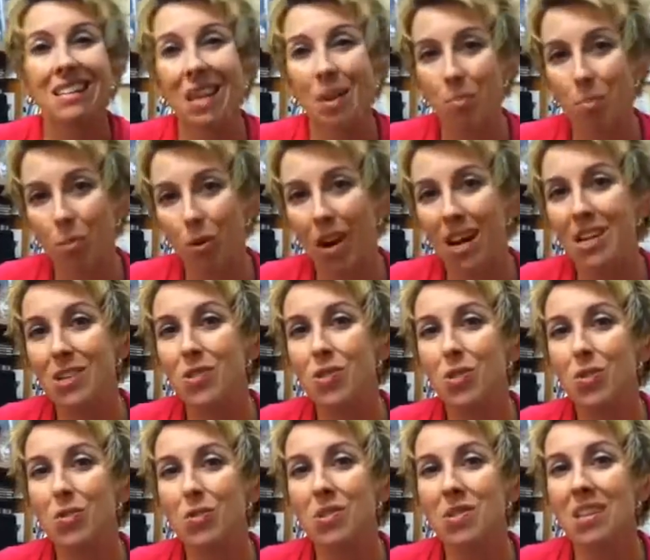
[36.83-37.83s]
The
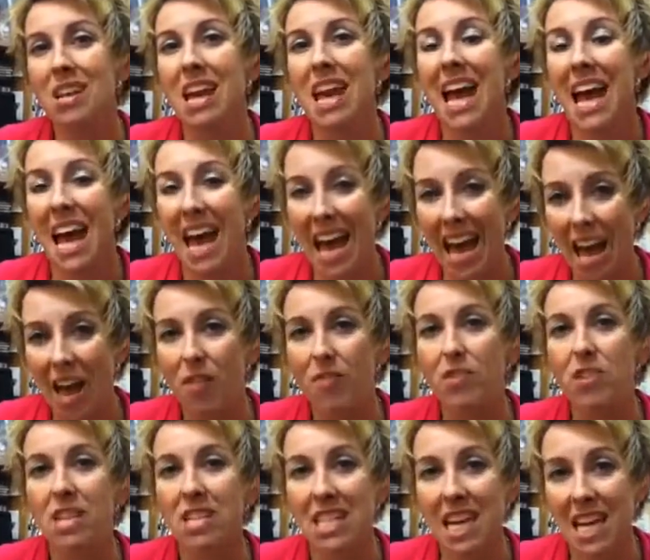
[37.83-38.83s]
appraisers have
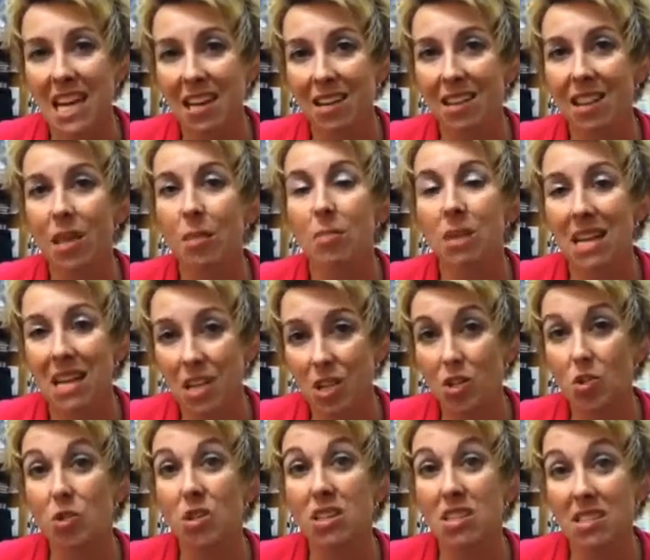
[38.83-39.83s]
to take them
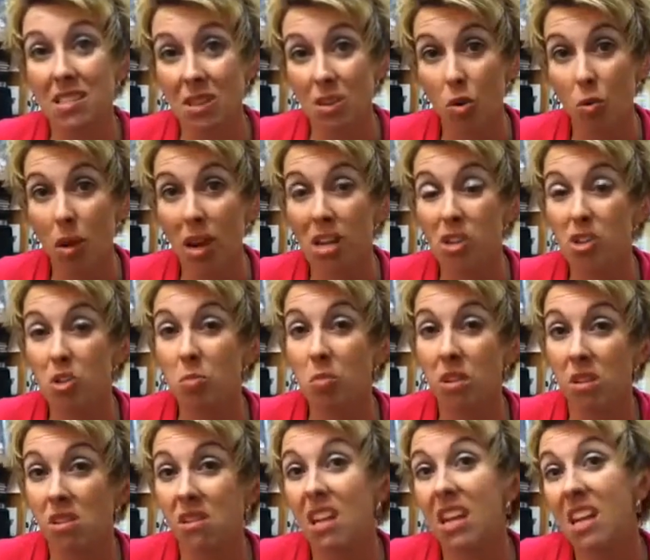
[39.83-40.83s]
into consideration
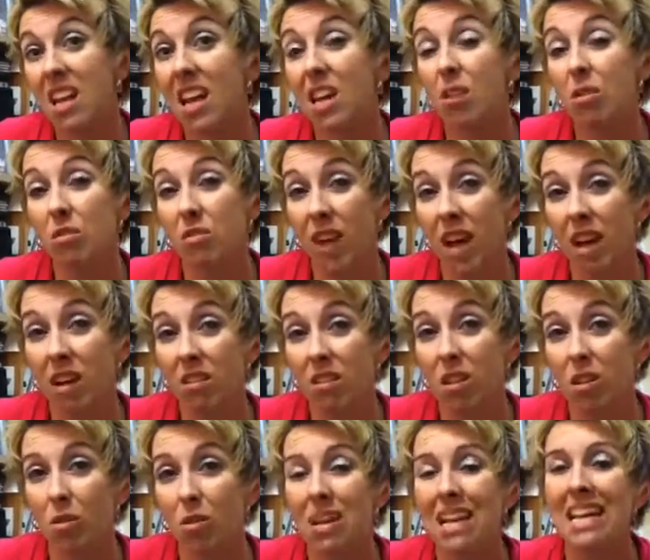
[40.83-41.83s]
when looking at your
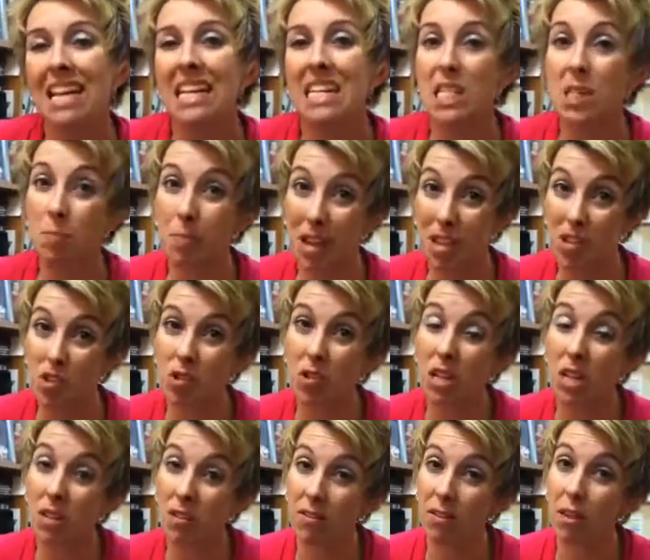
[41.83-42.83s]
value,
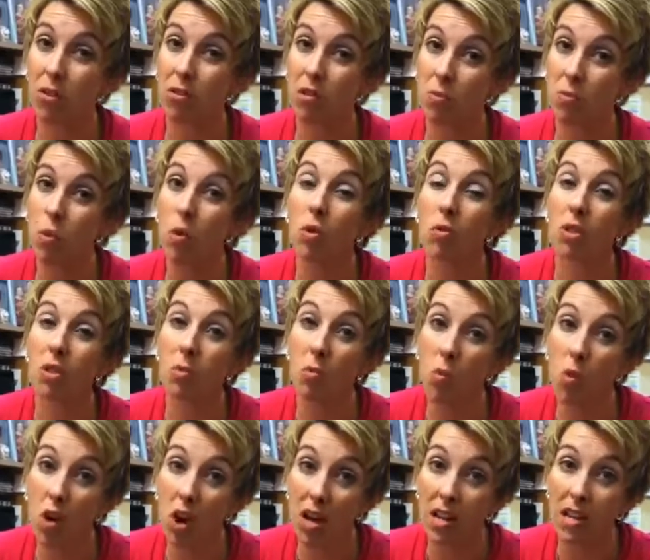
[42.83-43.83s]
especially if there's more than
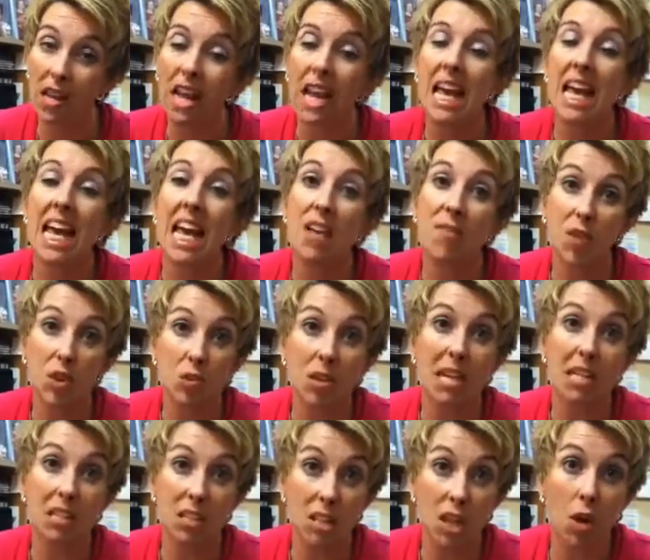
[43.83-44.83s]
one. If you
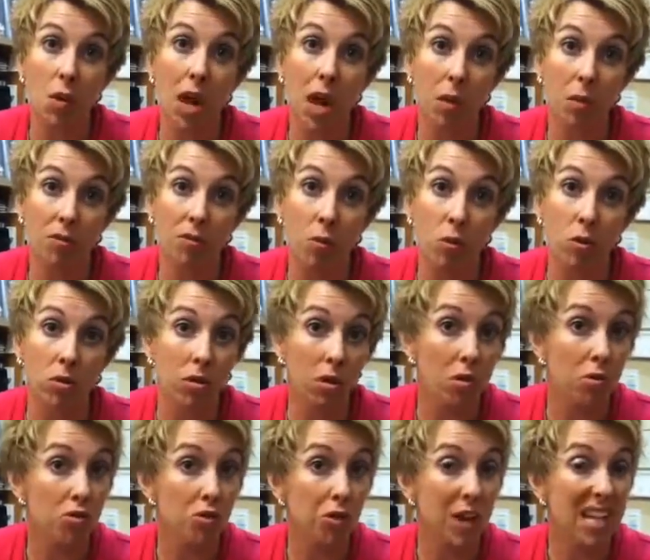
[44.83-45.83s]
need to know how a
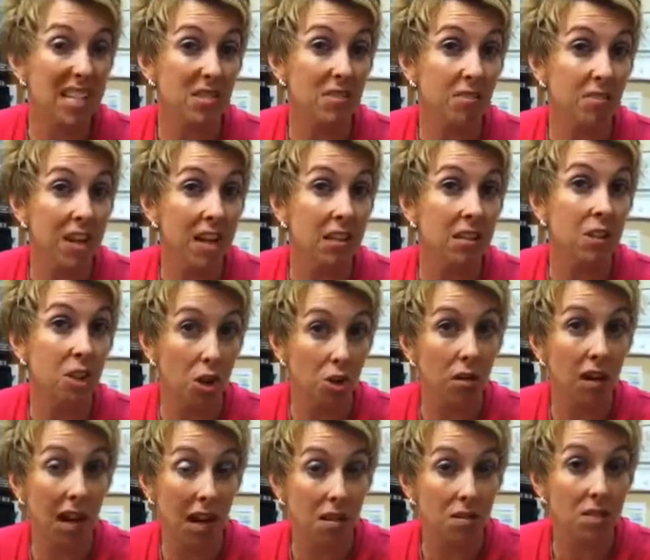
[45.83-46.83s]
foreclosure has affected
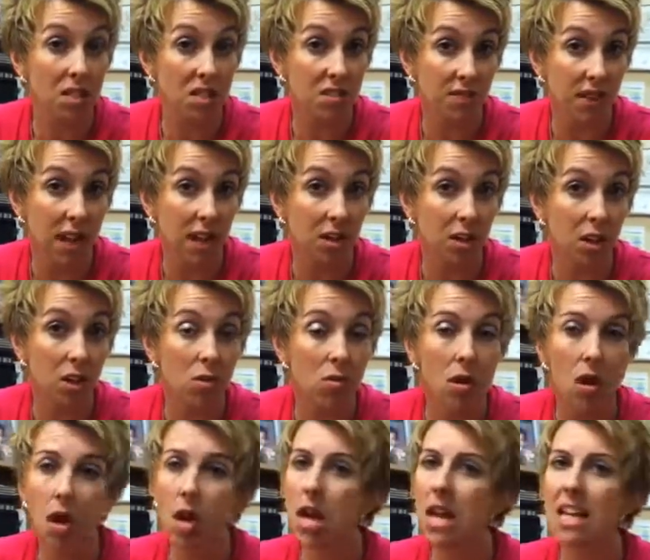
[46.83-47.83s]
your house's value,
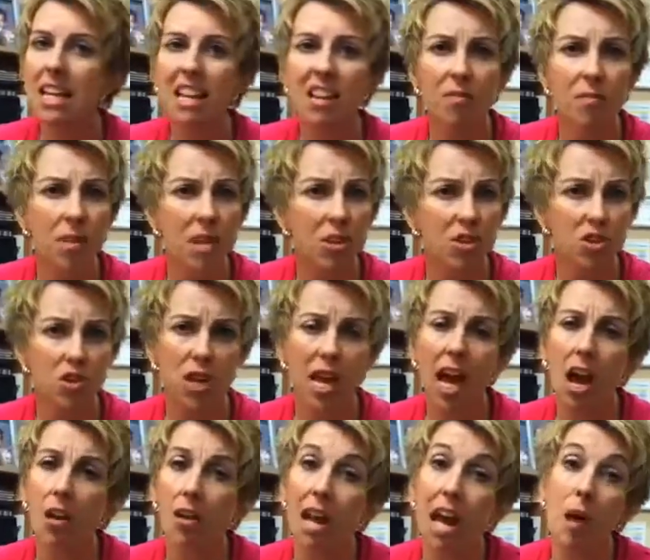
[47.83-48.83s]
give me a
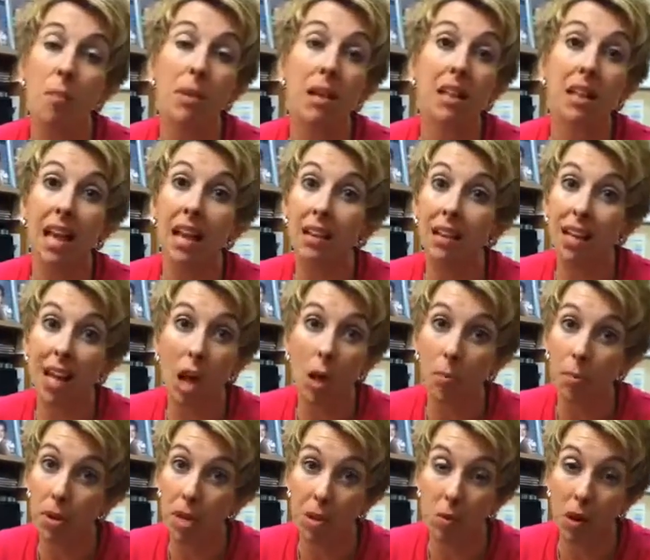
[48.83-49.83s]
shout. I'll be glad to
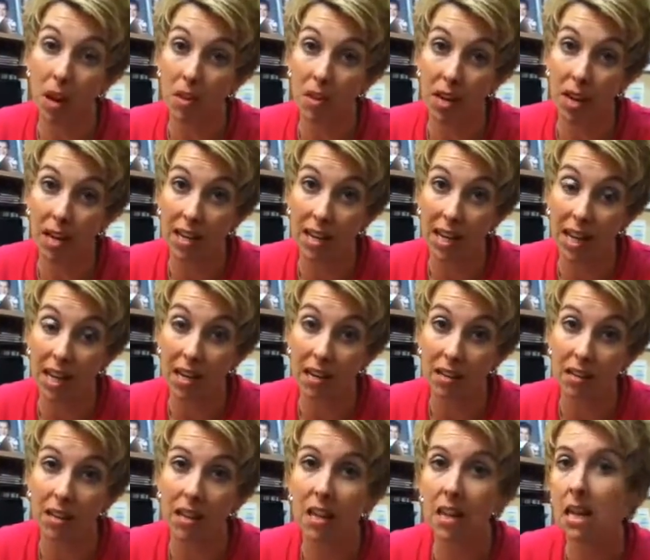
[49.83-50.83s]
help any way that I
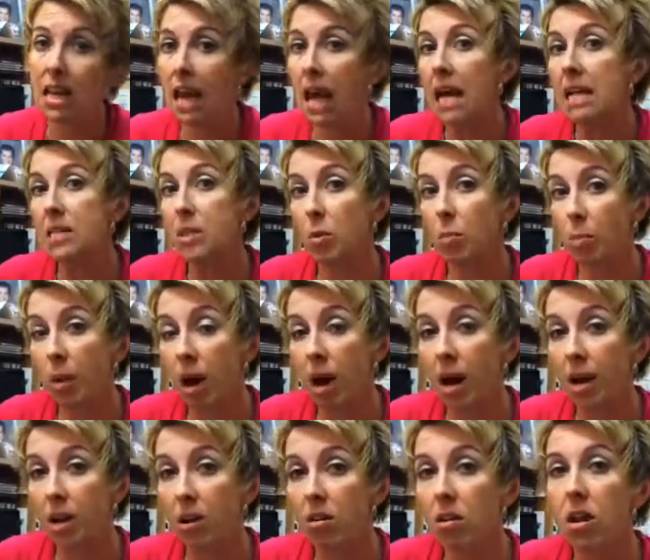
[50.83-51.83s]
can. As a
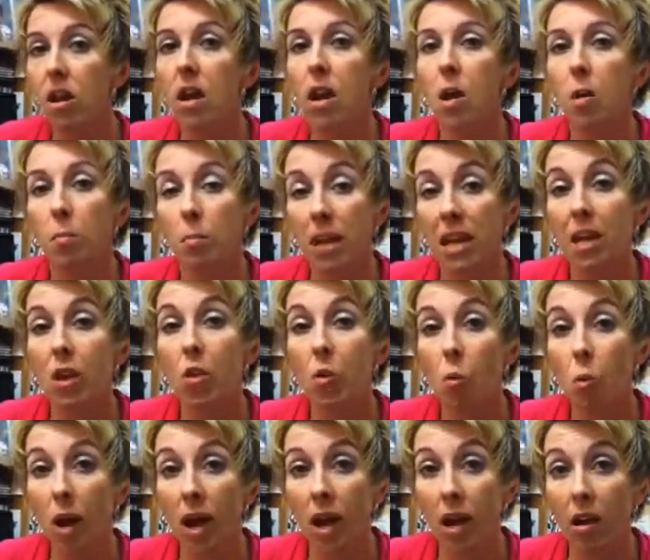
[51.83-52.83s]
buyer, be
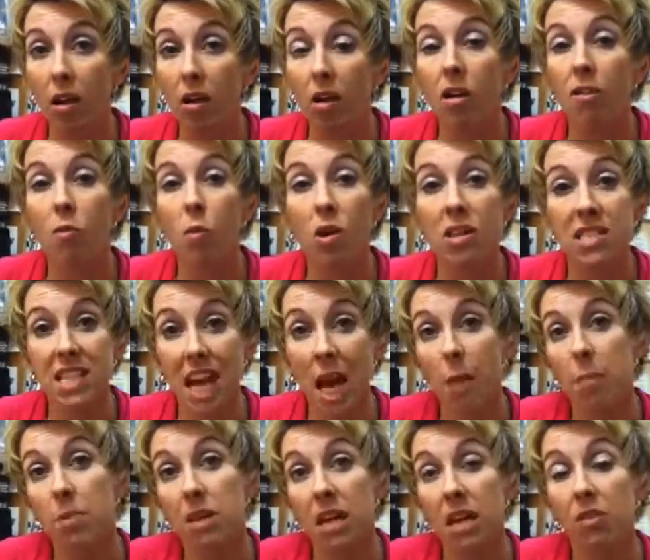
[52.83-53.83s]
aware of what's
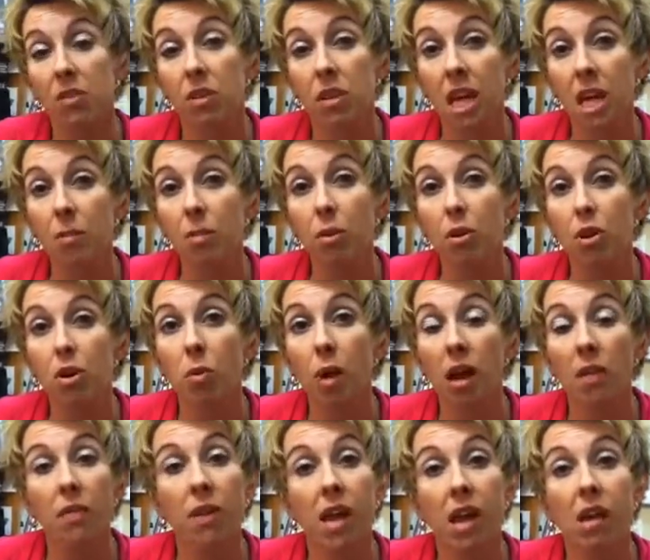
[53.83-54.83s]
happening in the neighborhood
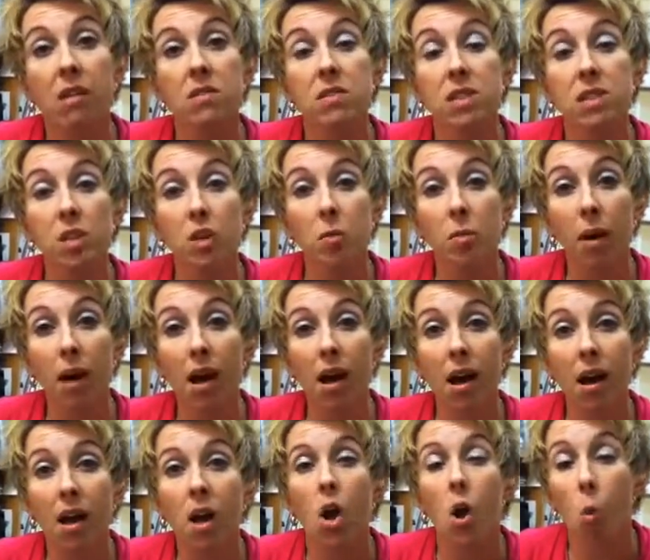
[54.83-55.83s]
around the house that you
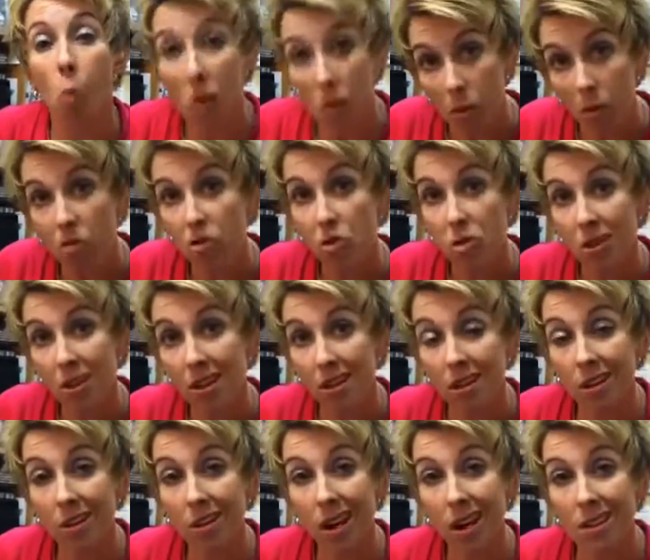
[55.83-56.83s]
buy. We want you to get
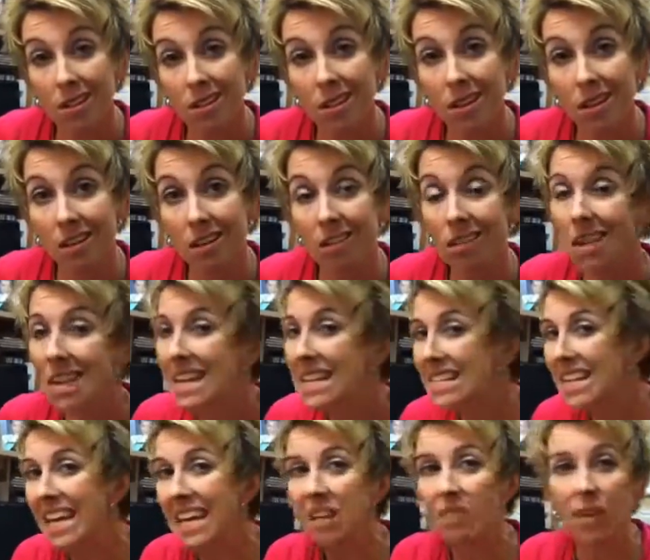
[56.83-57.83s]
a great deal,
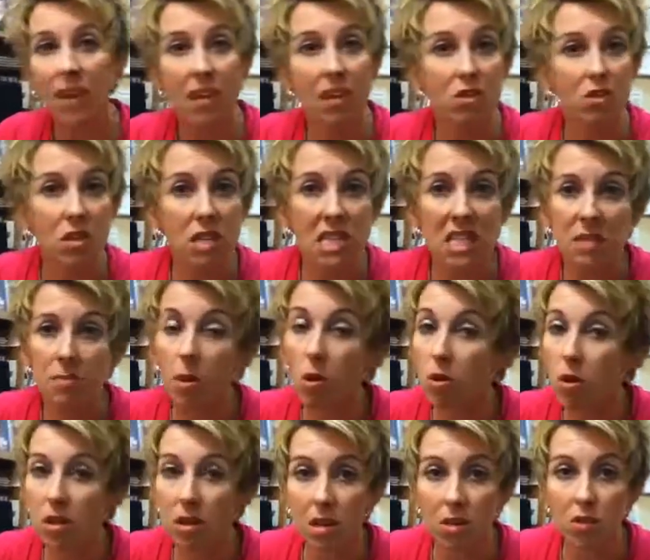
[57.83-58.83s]
take advantage of these
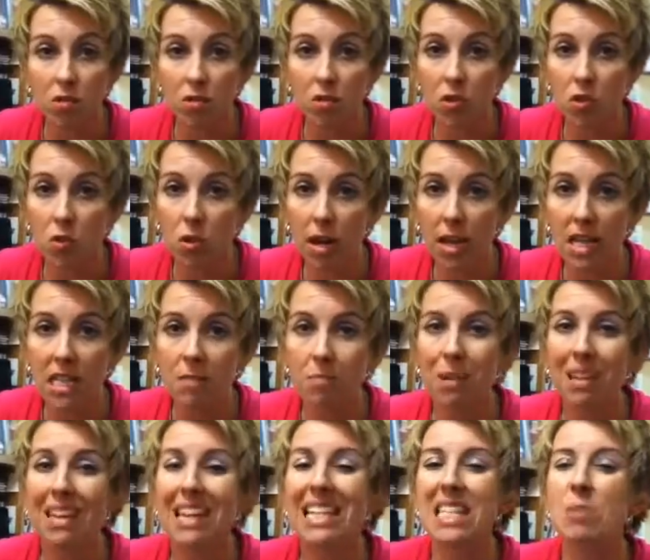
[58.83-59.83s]
smoking interest rates,
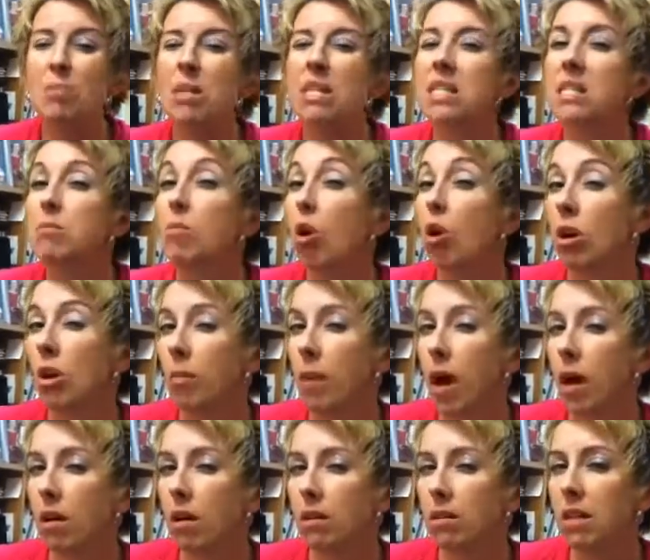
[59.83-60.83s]
but let's be smart
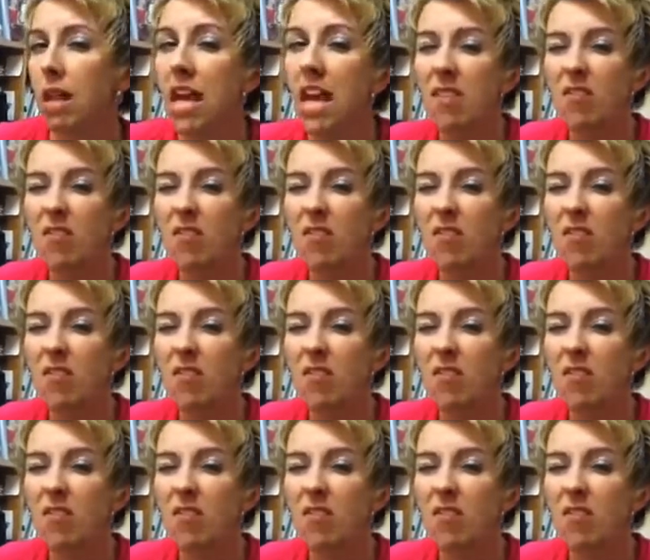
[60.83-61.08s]
about it.